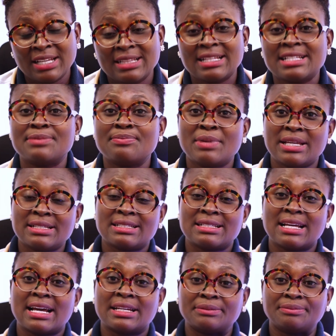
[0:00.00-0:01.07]
This means
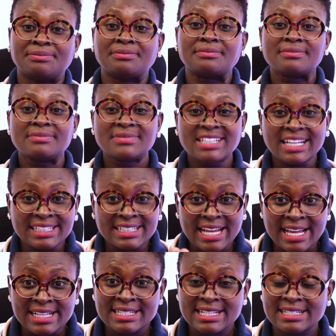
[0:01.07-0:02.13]
that the
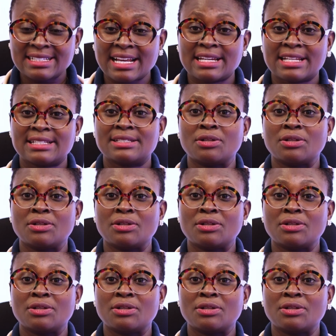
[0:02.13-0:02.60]
intestine is